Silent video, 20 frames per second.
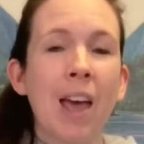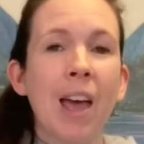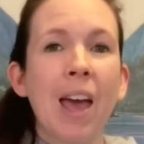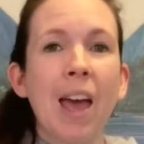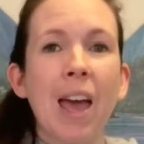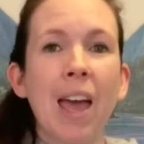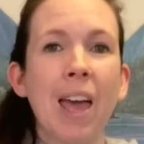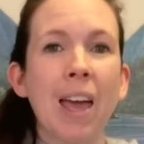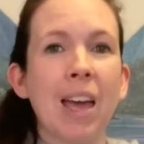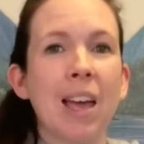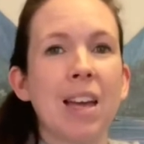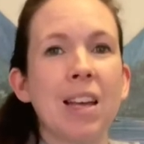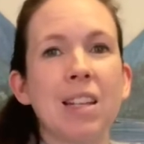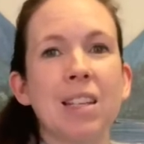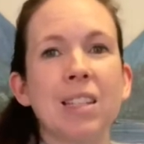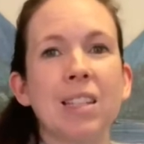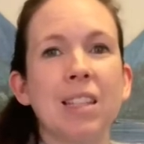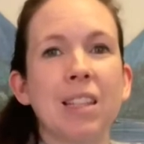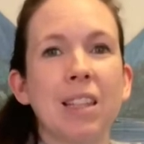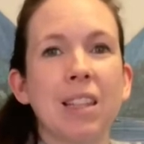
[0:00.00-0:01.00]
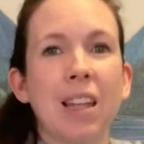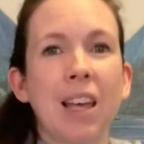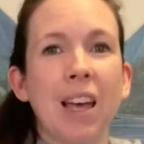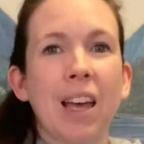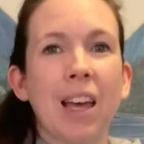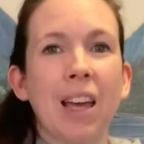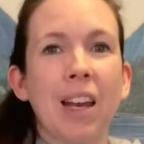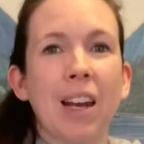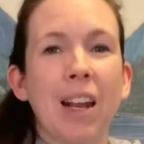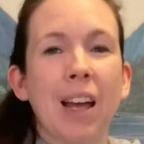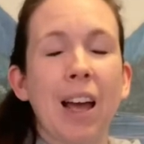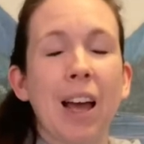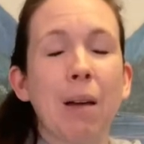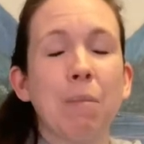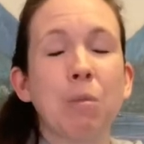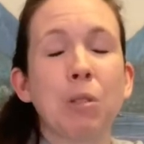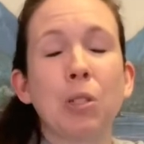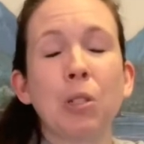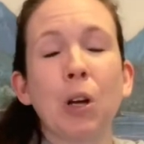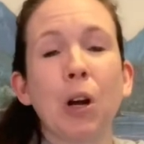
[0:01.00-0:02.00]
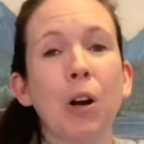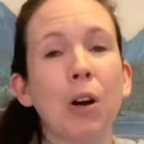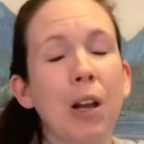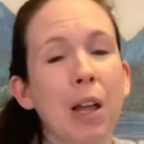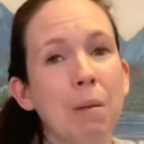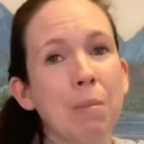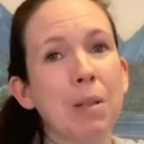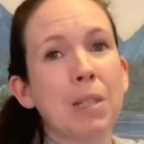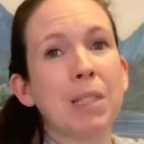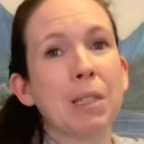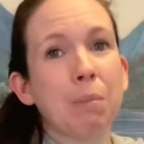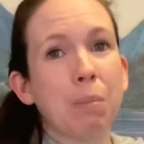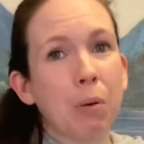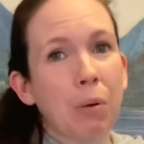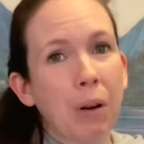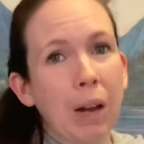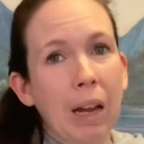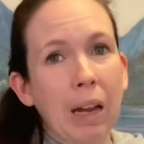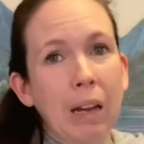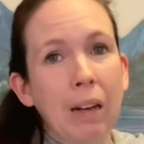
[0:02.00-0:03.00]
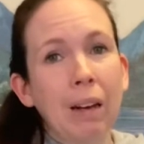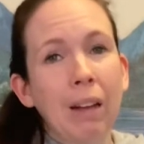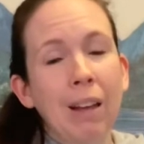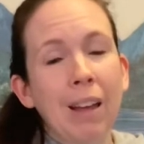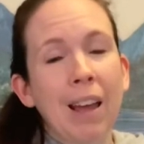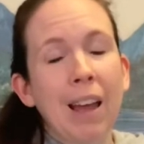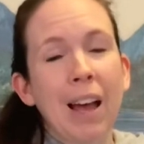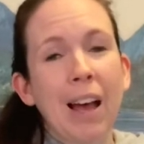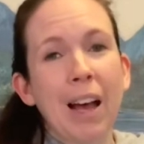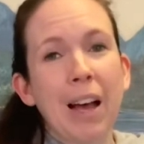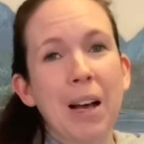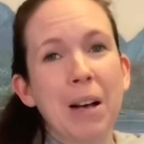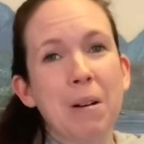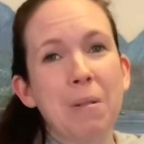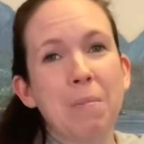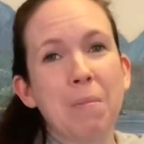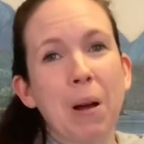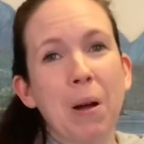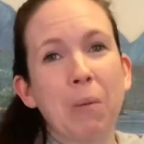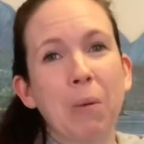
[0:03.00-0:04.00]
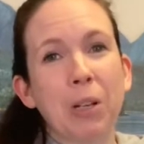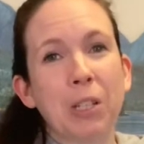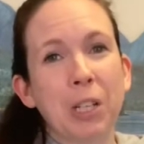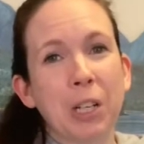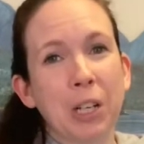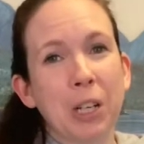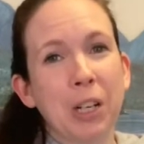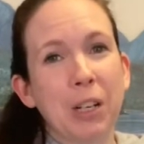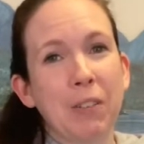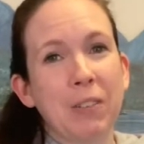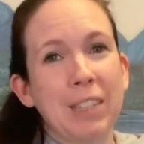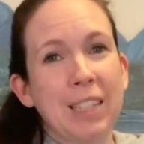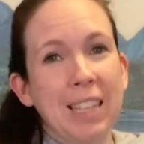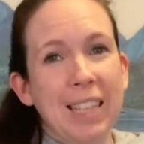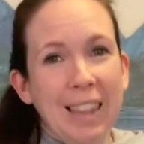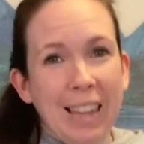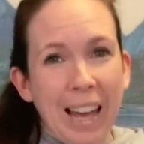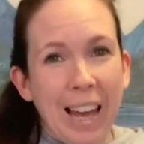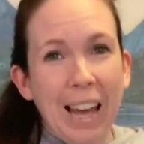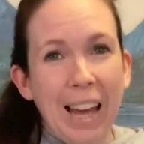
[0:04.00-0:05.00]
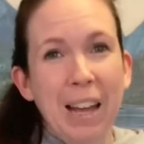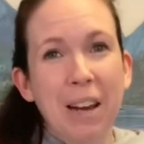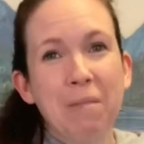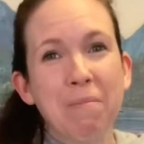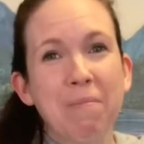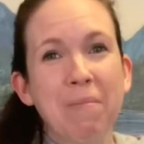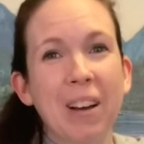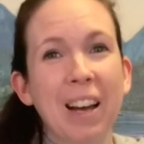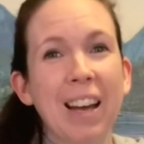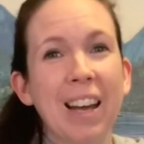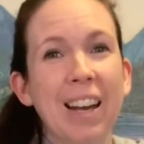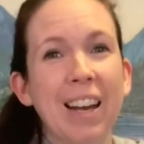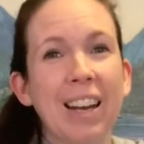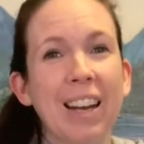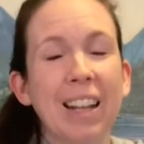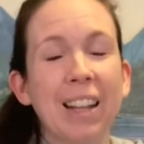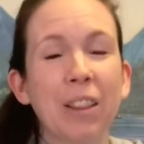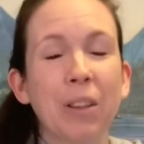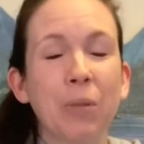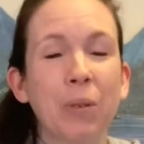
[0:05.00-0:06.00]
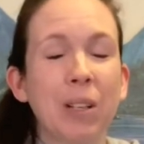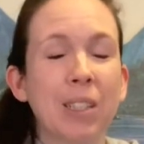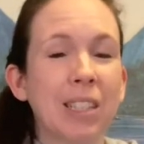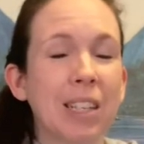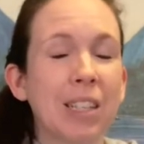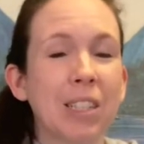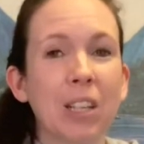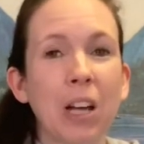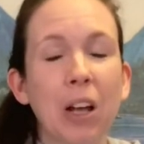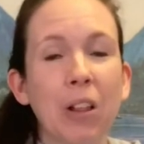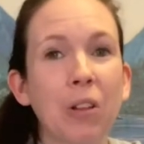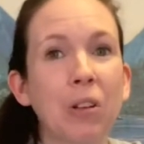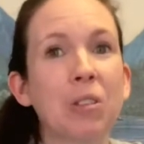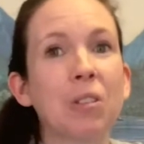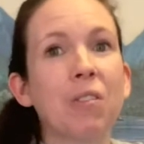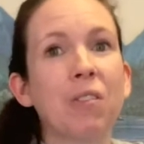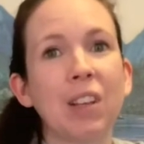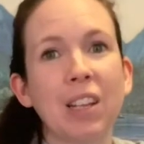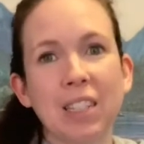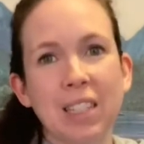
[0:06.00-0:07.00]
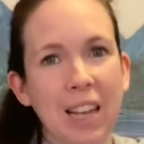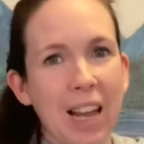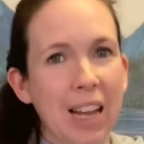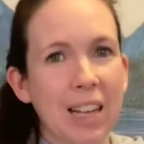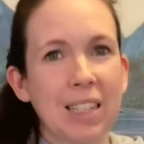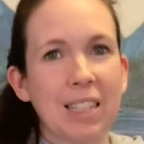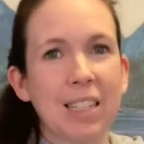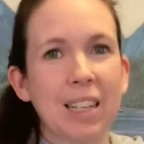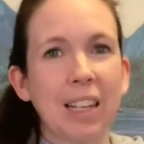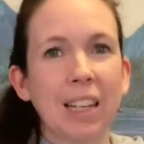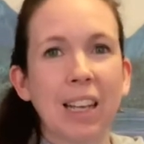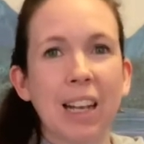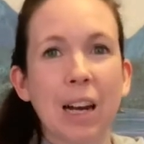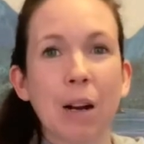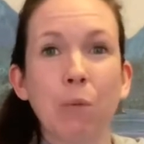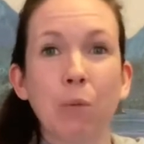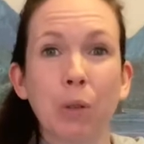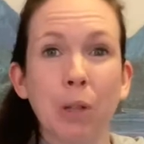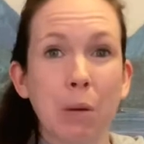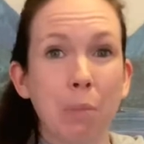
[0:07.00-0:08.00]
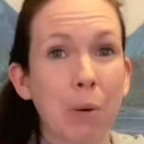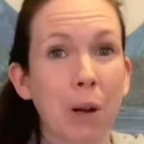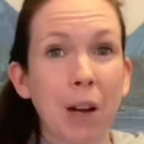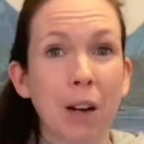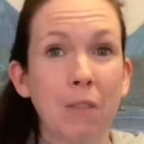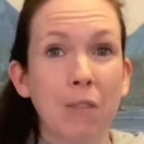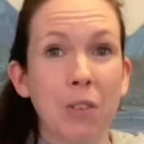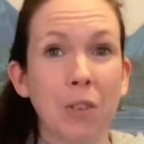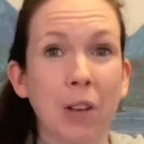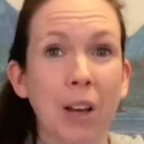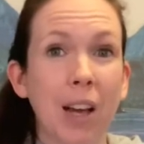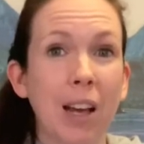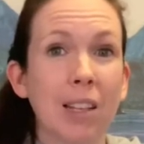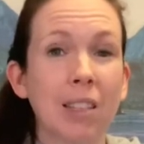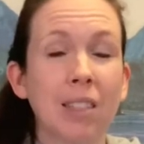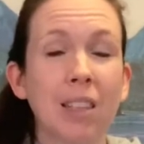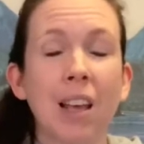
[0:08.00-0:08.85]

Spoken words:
and that I'm sorry I missed the parade. I wish I could have seen that, but the ones I saw looked fantastic, and I'm really proud of you guys.